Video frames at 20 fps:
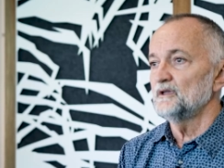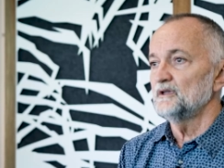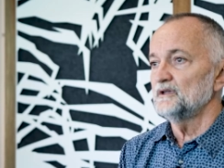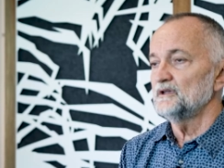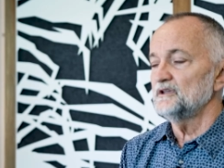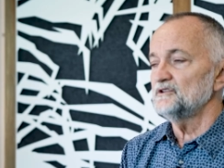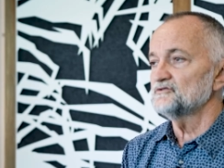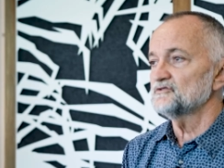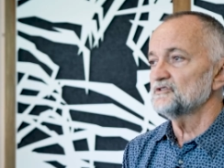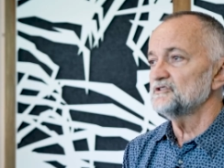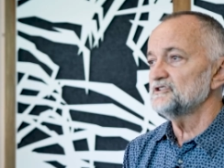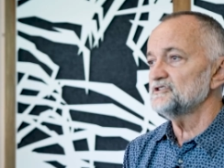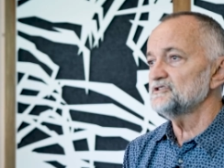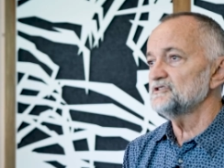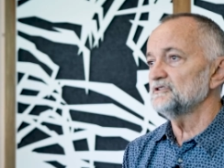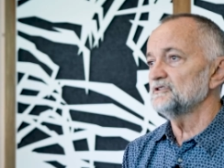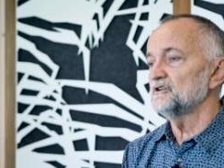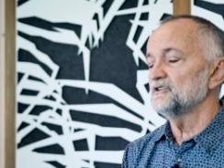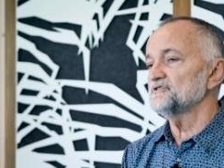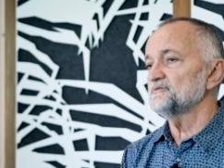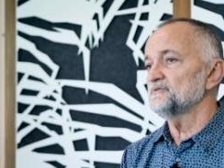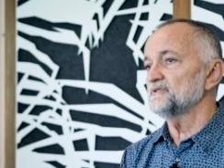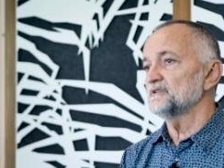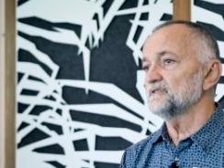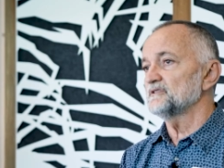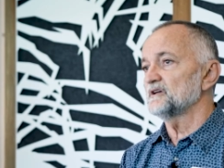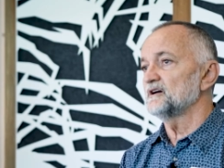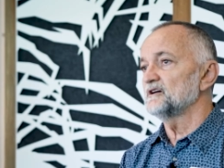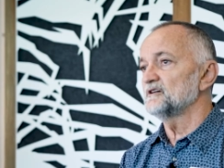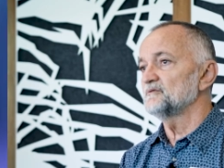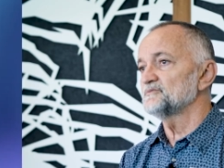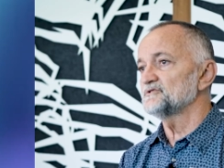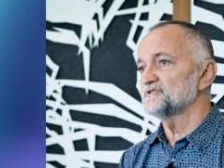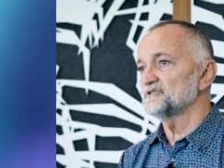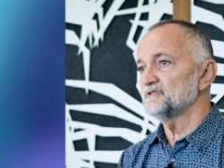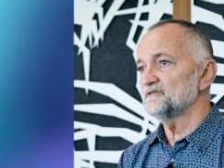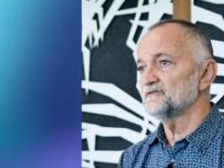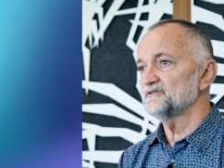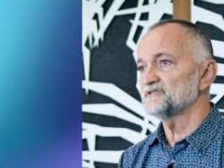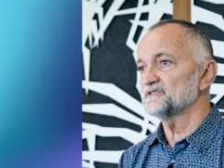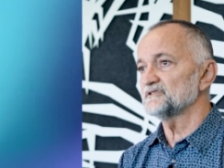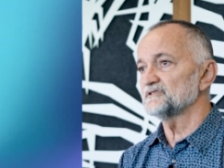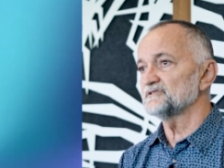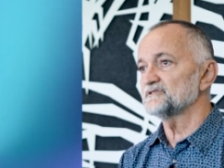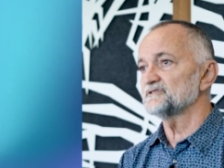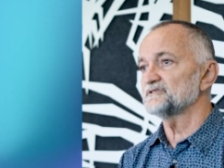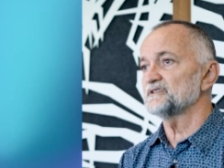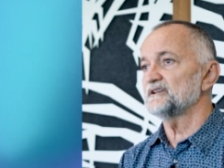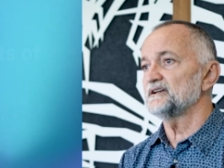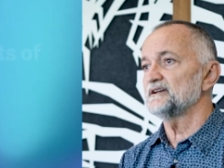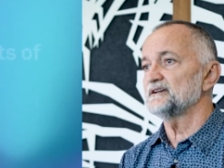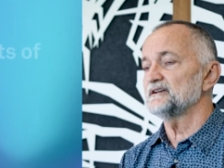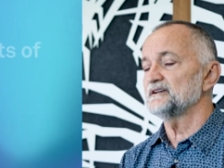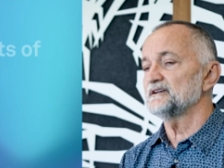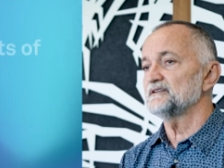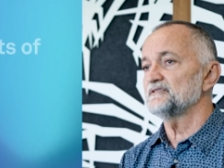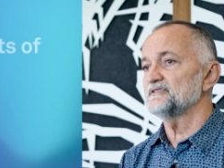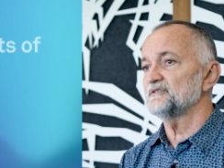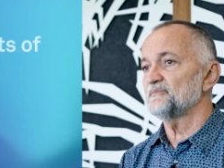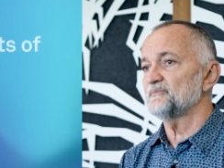In traditional Hospital in the Home services, the